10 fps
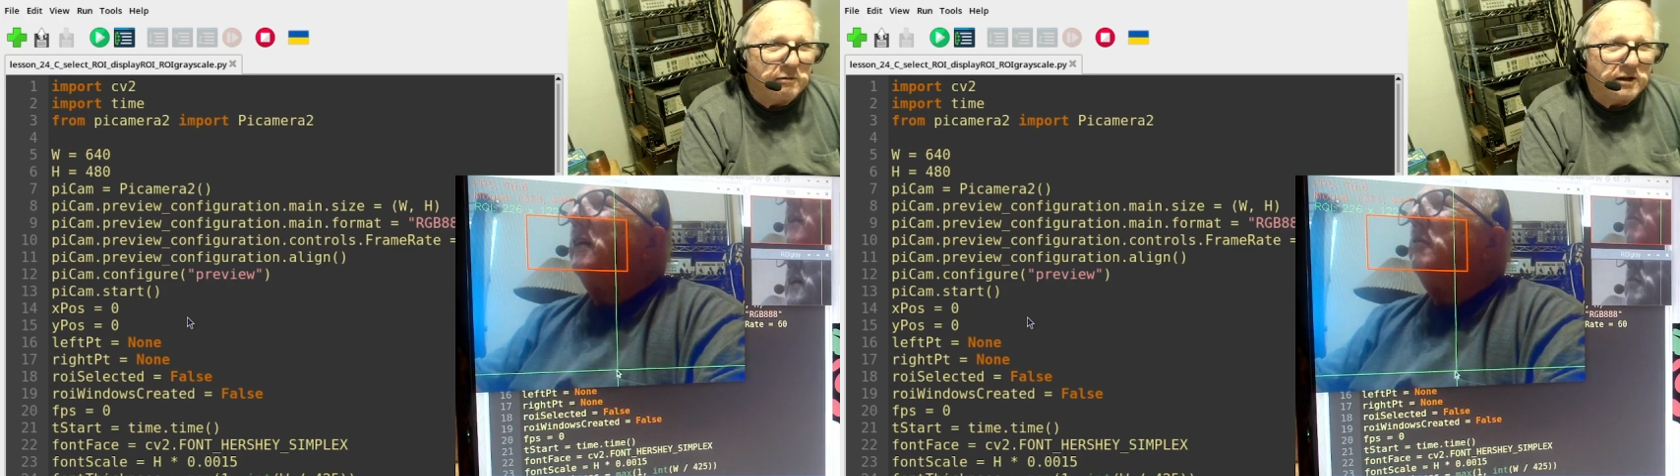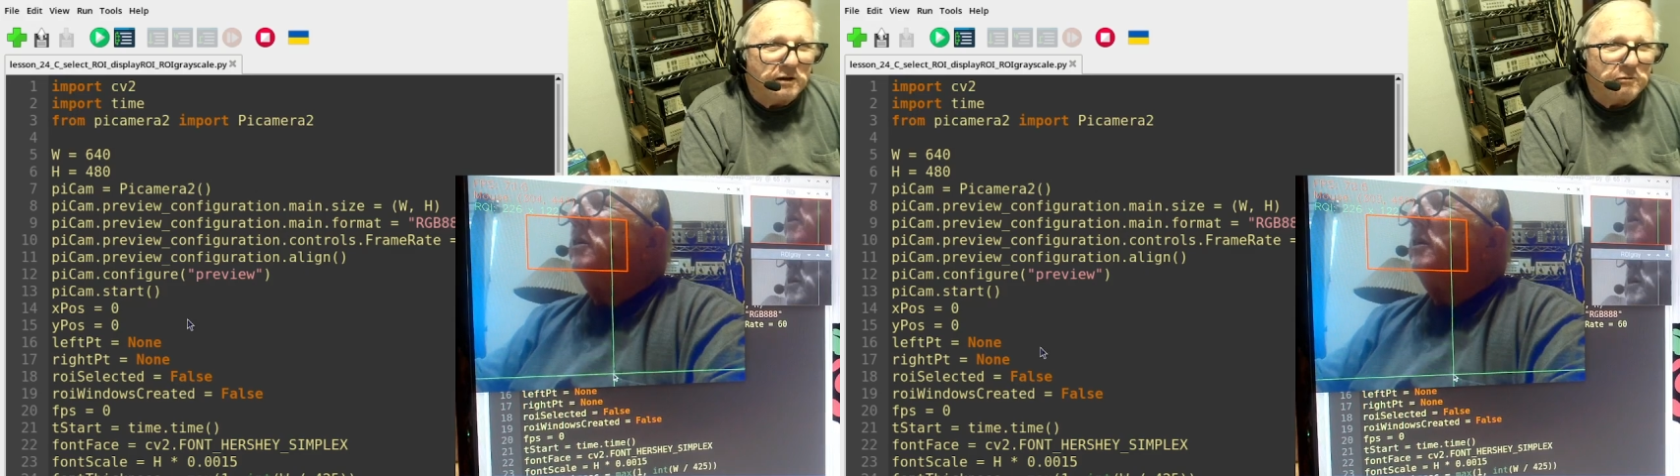
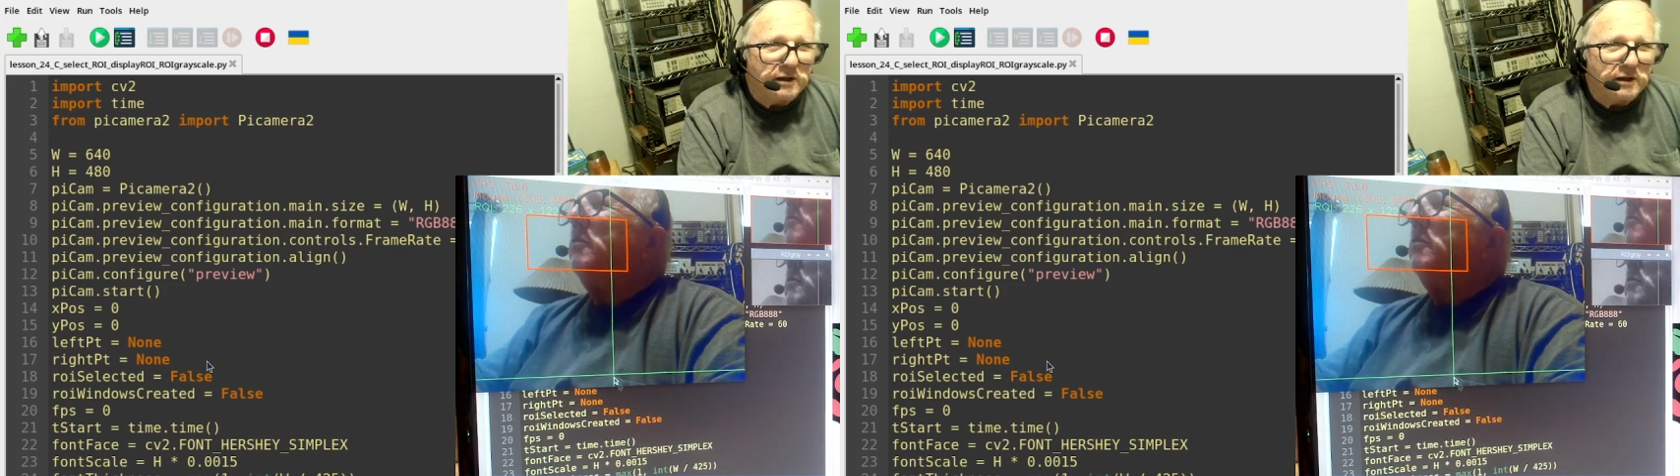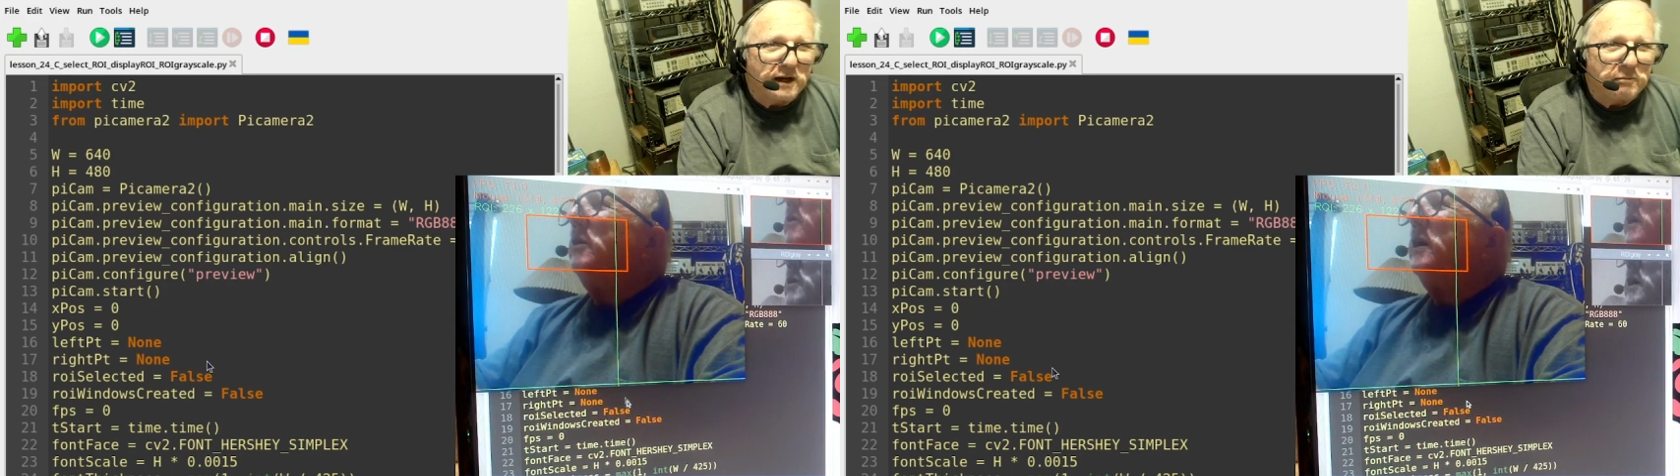go. We
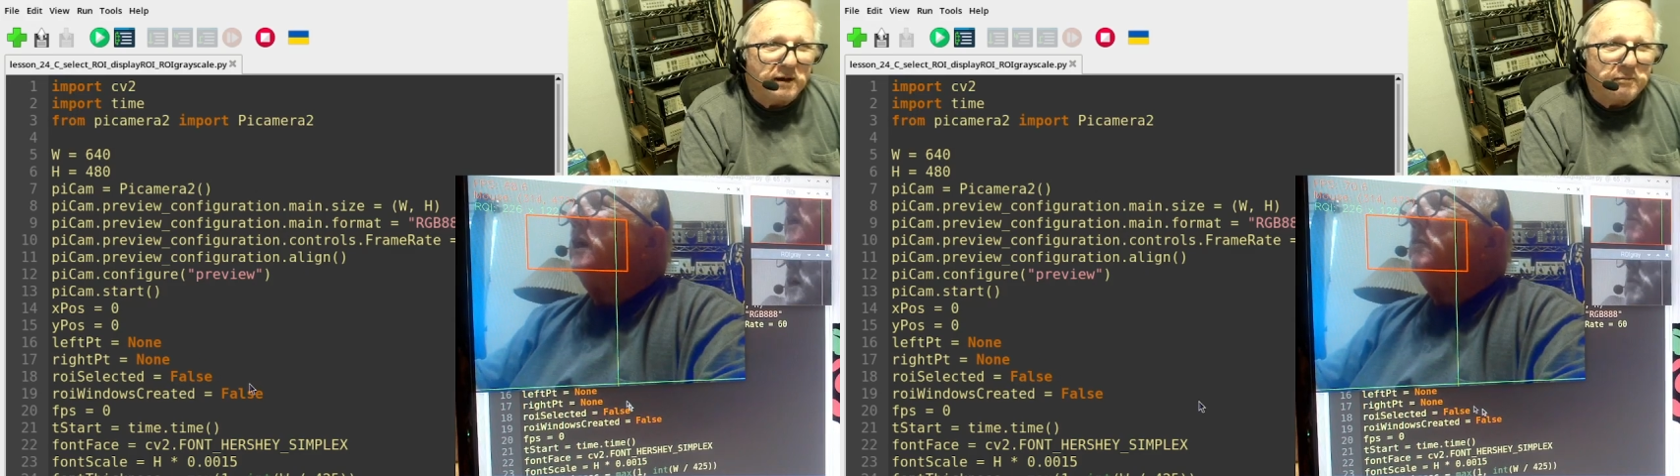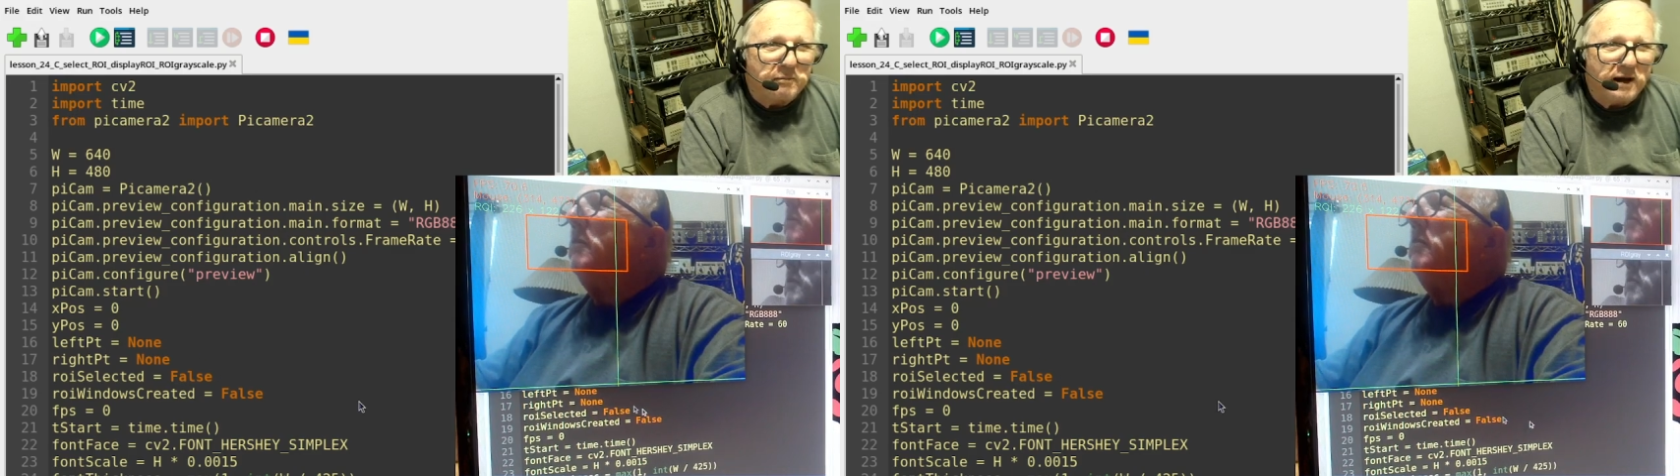got
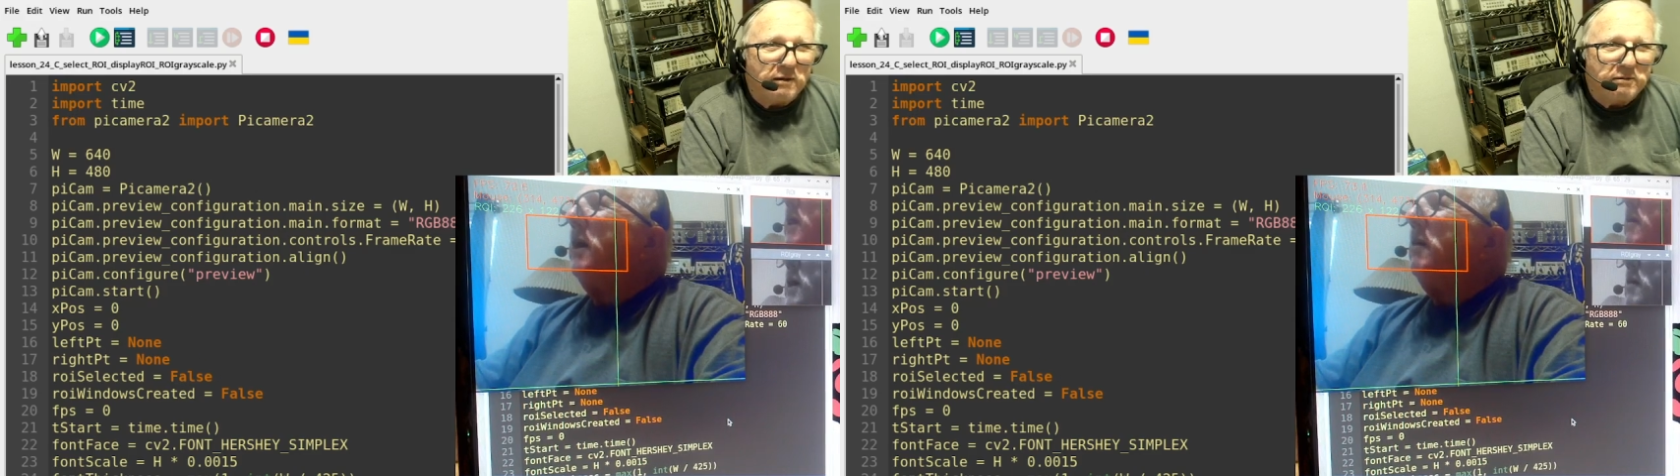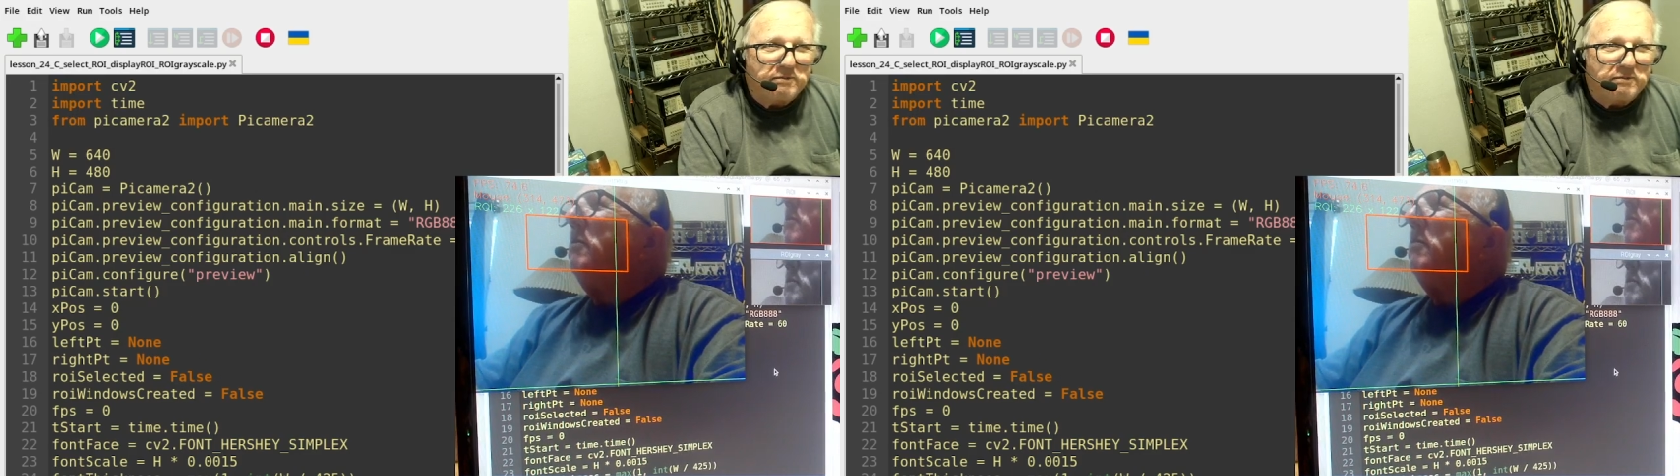my mouth